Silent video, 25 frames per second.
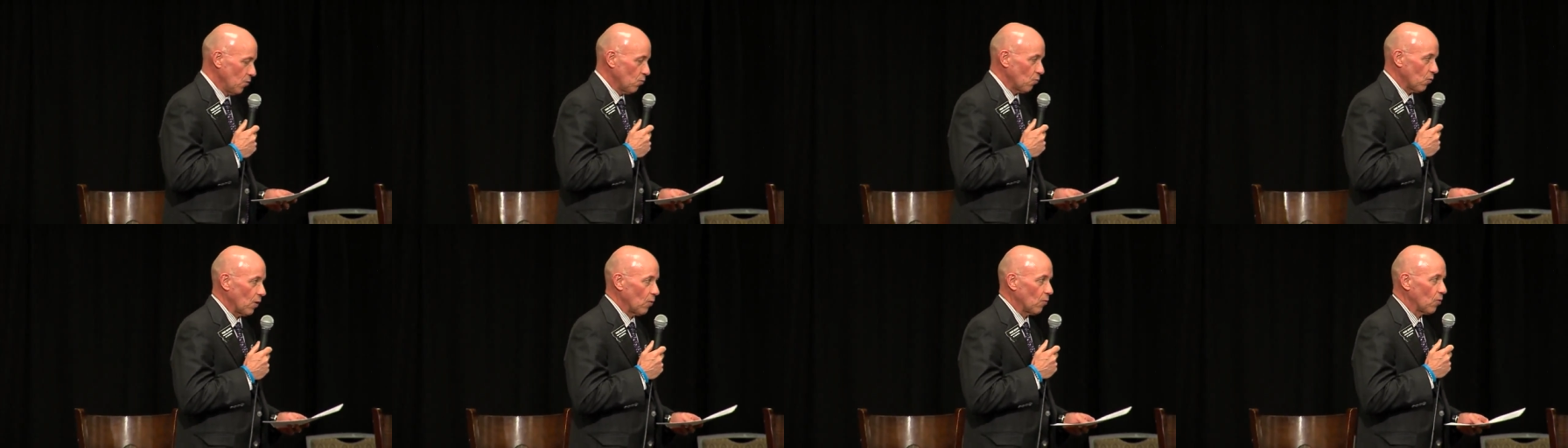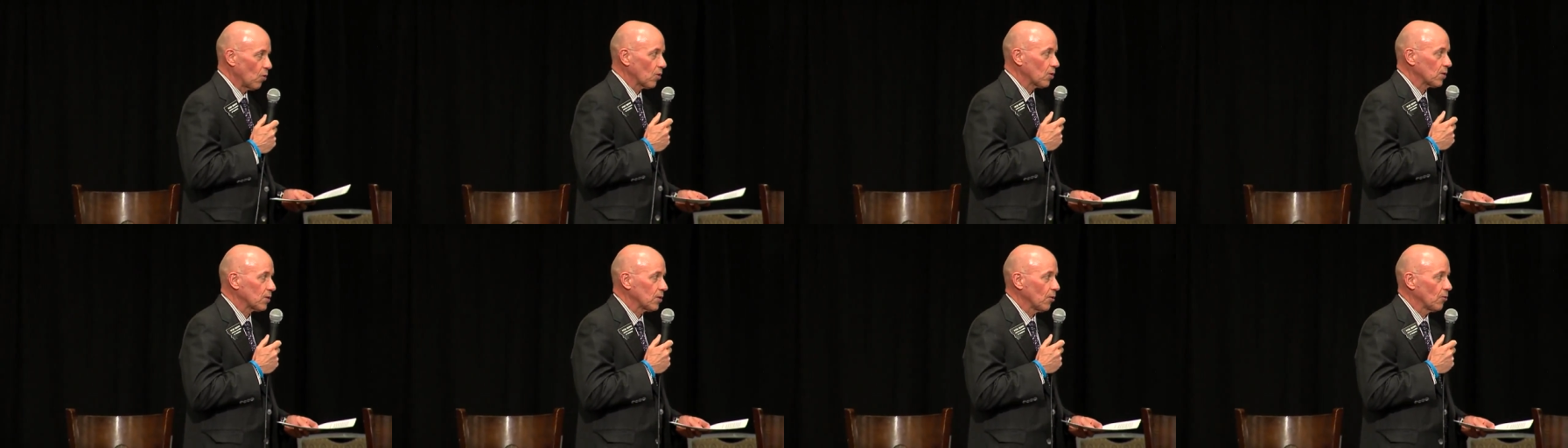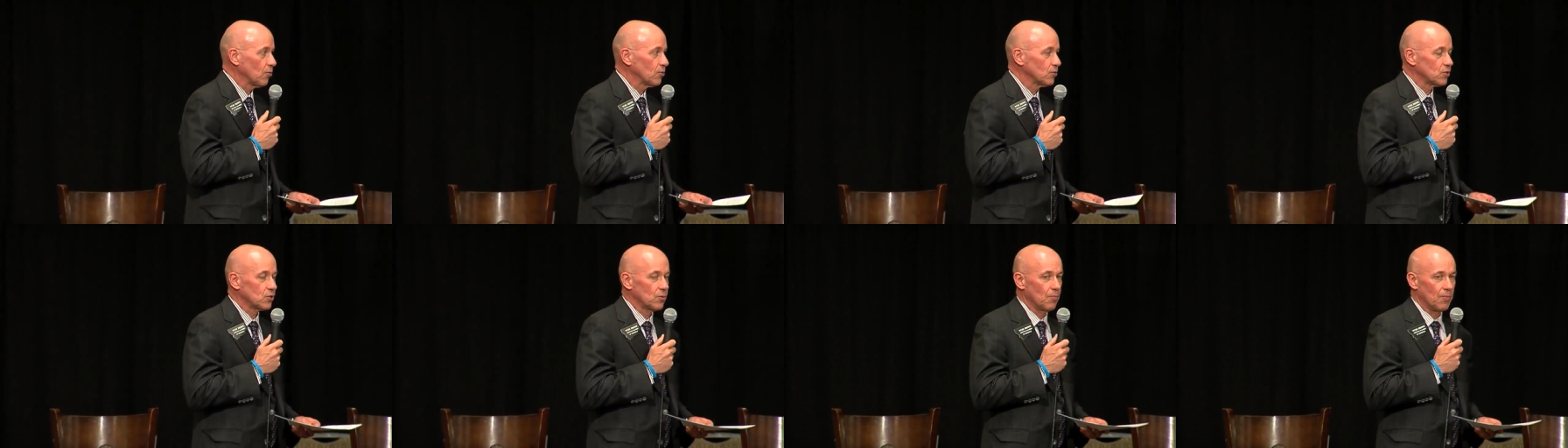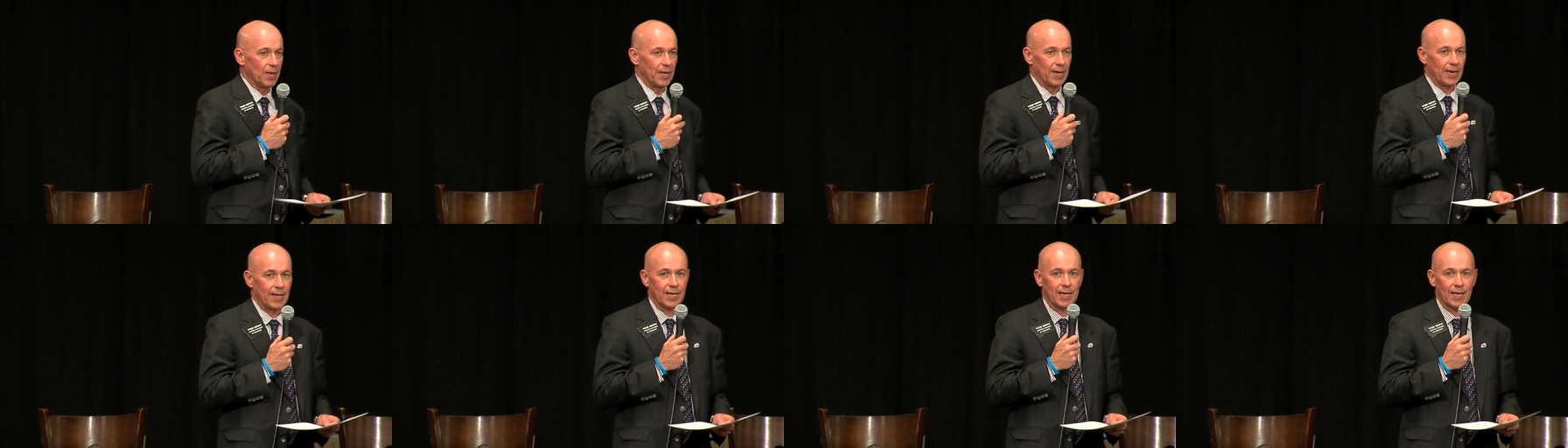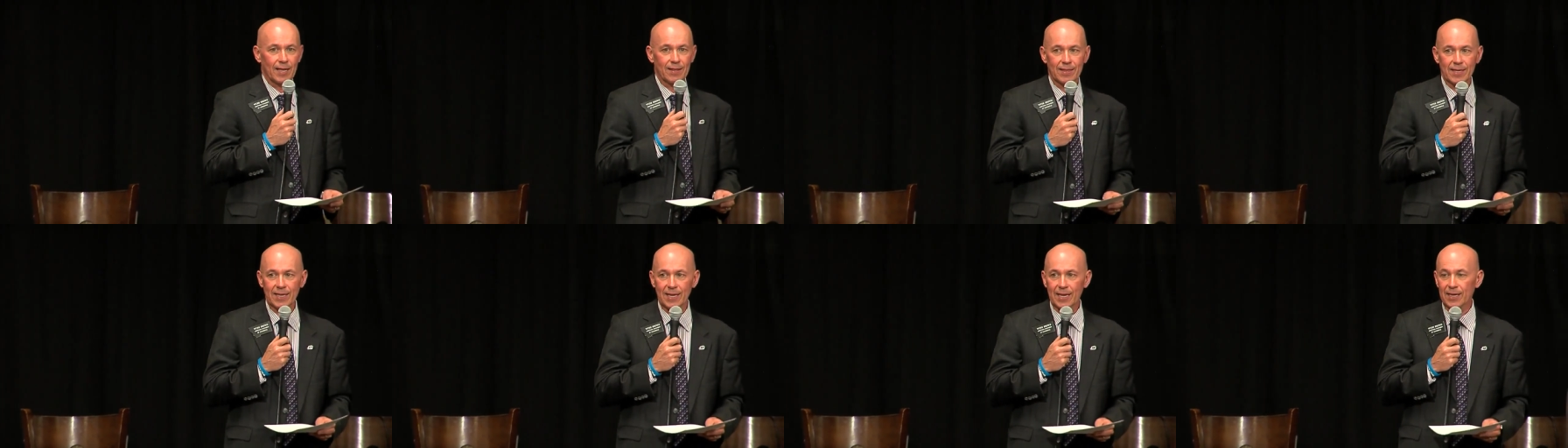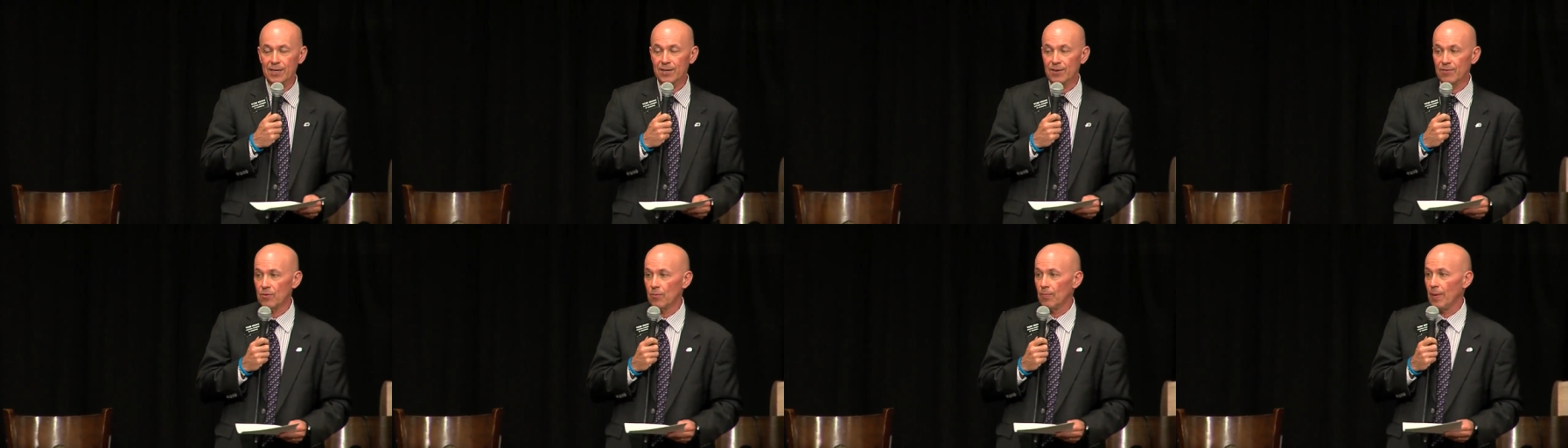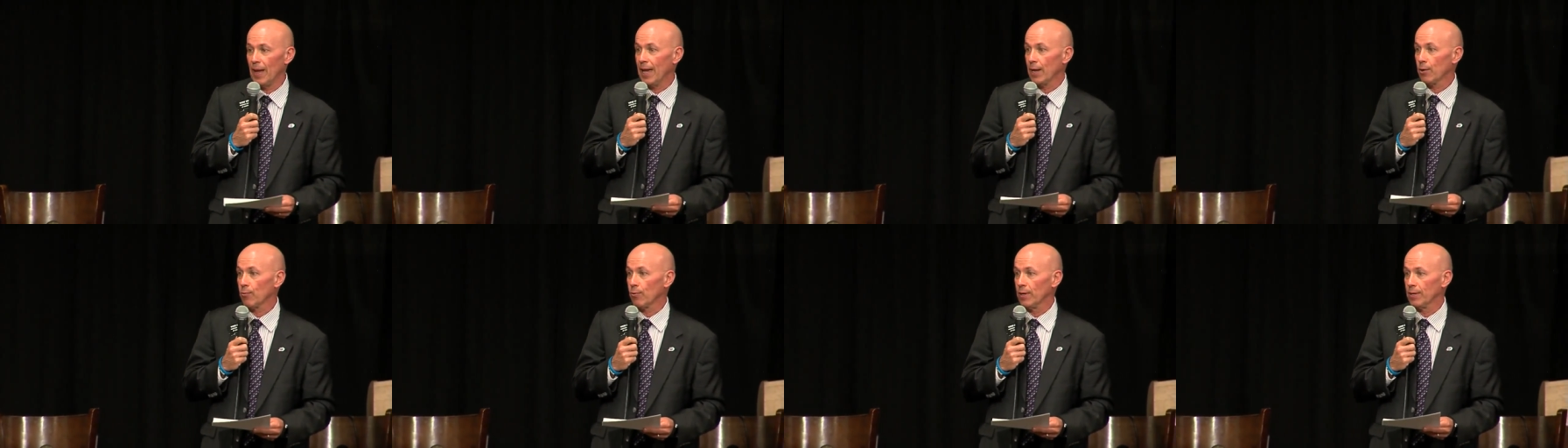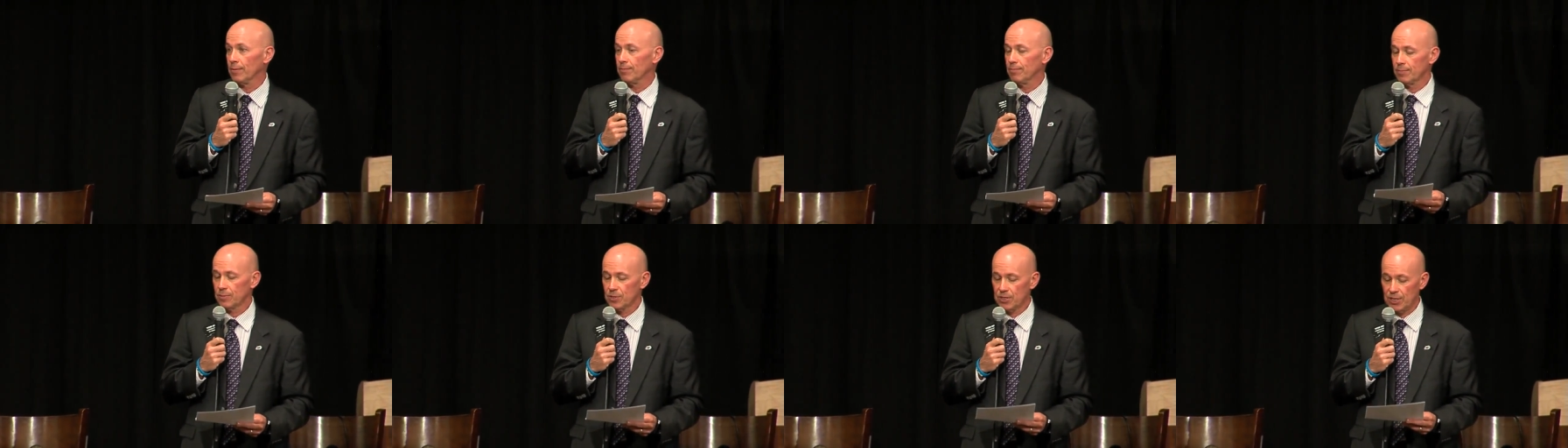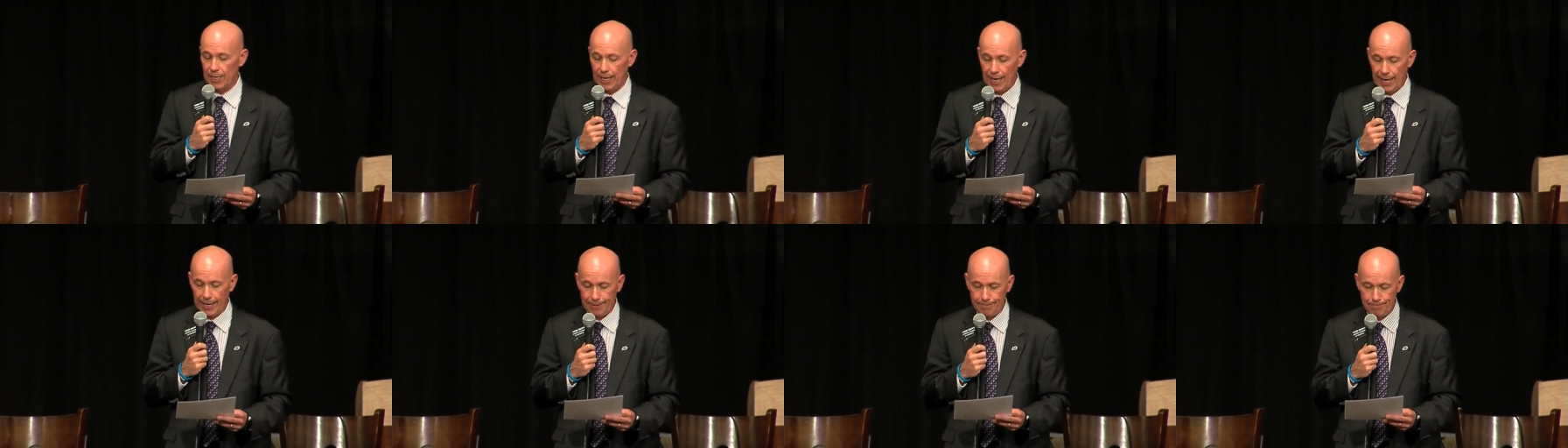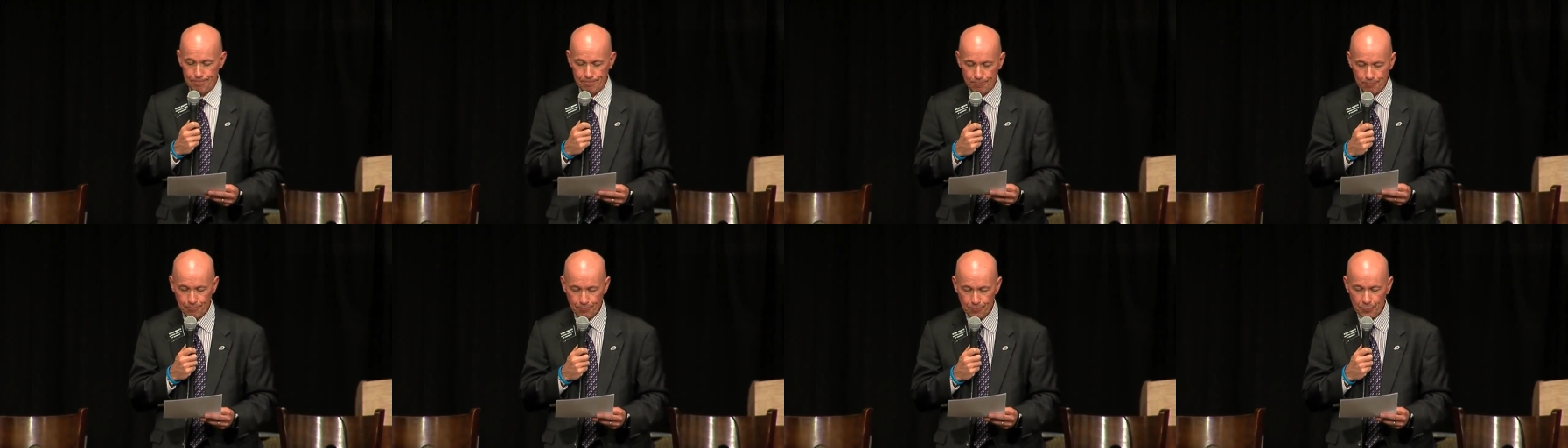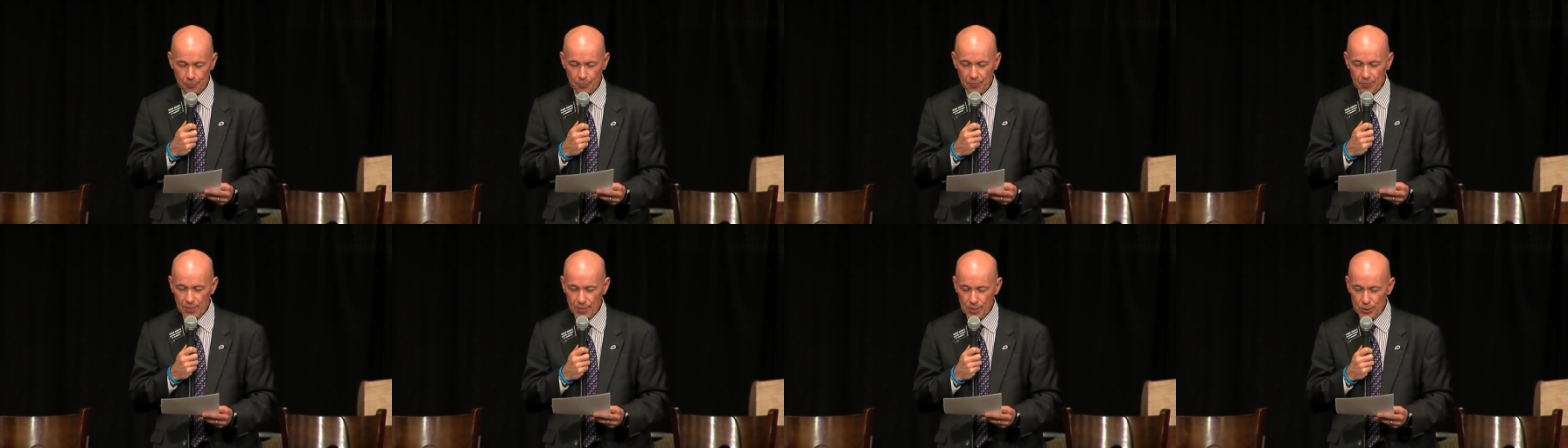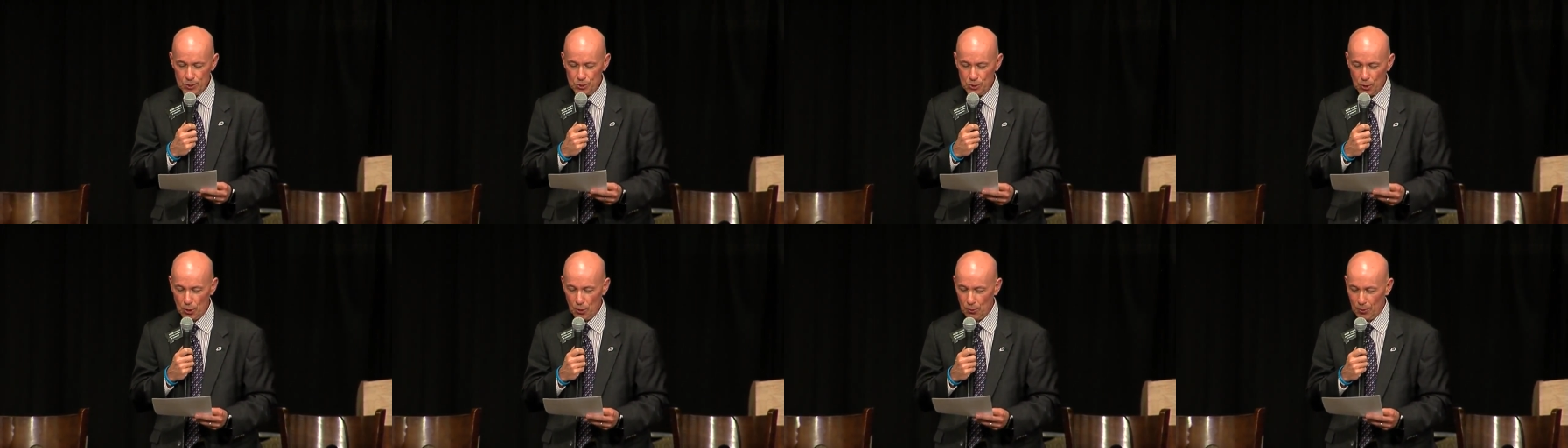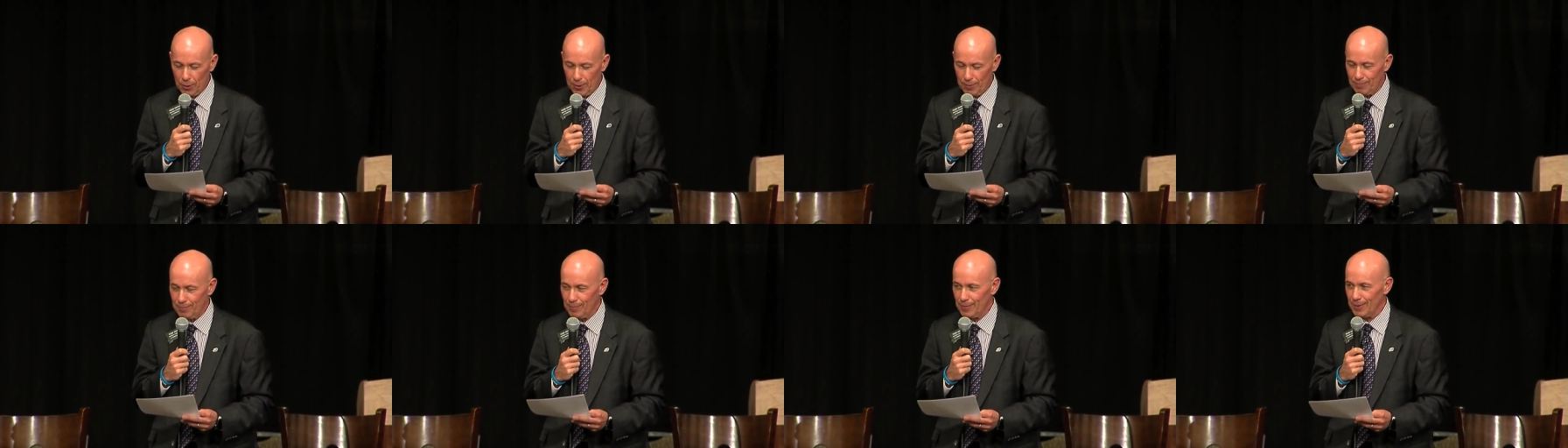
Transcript: We will close the bidding at the end of the banquet tonight. So,